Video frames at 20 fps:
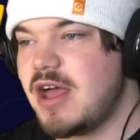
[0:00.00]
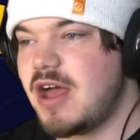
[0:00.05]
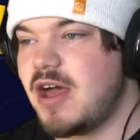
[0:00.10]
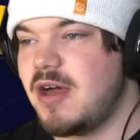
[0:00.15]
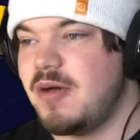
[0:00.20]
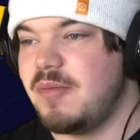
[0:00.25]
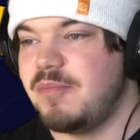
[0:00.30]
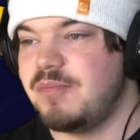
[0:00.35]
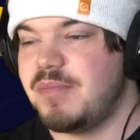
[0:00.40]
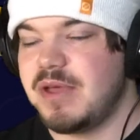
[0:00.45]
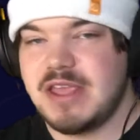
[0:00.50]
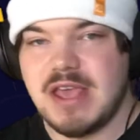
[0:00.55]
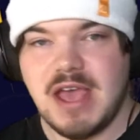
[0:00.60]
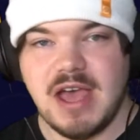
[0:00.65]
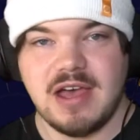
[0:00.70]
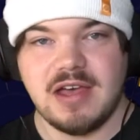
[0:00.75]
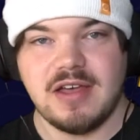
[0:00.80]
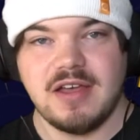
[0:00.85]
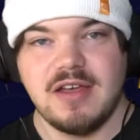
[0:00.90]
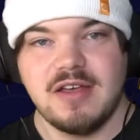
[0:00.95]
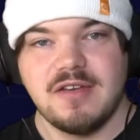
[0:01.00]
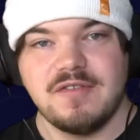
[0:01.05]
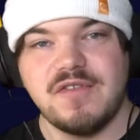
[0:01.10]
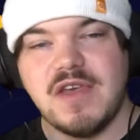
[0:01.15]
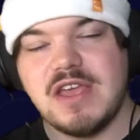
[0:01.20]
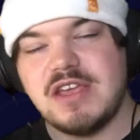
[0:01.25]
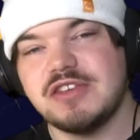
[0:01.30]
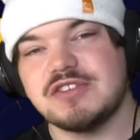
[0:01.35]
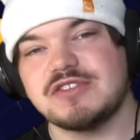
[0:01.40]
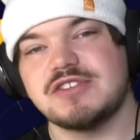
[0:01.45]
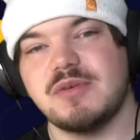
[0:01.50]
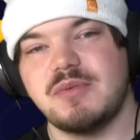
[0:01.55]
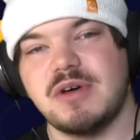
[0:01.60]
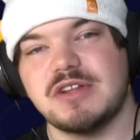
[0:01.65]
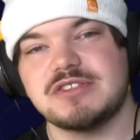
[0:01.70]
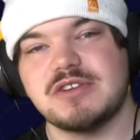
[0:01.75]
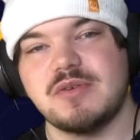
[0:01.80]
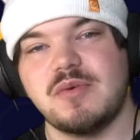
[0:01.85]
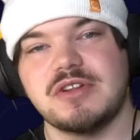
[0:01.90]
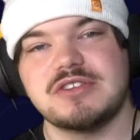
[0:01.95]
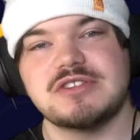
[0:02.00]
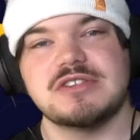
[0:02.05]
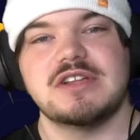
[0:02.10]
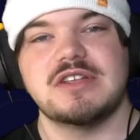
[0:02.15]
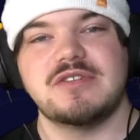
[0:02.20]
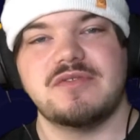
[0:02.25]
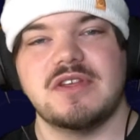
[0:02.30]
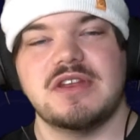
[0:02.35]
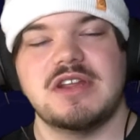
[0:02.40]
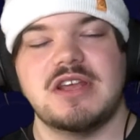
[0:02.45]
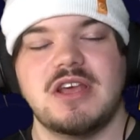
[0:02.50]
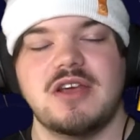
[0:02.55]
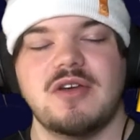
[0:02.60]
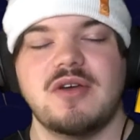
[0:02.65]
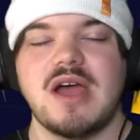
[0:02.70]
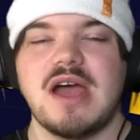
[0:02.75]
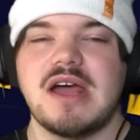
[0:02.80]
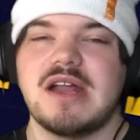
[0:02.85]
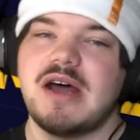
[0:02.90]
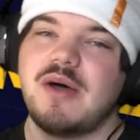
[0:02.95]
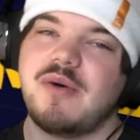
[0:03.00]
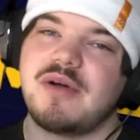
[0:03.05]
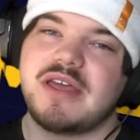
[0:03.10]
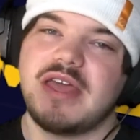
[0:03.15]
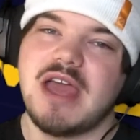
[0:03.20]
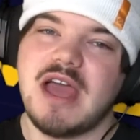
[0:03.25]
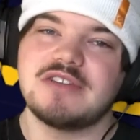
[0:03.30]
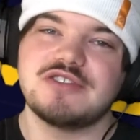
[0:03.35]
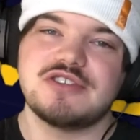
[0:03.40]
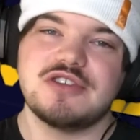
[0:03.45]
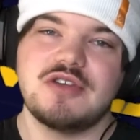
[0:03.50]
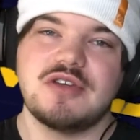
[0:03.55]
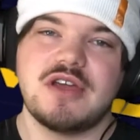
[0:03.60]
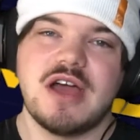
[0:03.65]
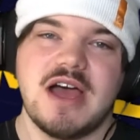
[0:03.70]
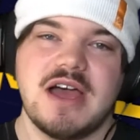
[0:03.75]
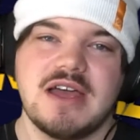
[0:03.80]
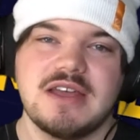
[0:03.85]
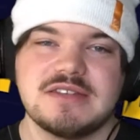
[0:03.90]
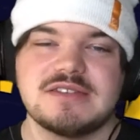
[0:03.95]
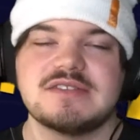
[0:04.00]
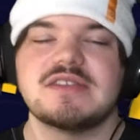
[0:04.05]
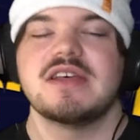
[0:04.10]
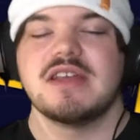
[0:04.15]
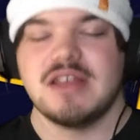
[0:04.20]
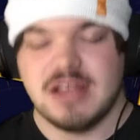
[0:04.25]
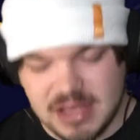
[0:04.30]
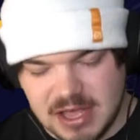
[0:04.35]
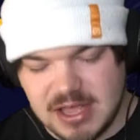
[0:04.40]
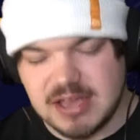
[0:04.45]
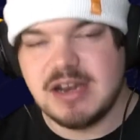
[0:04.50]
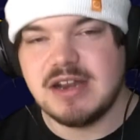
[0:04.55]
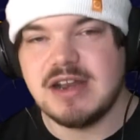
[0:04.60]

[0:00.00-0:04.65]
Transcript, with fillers: Um, but yeah, thank you so much for watching this video, and I will catch you guys in the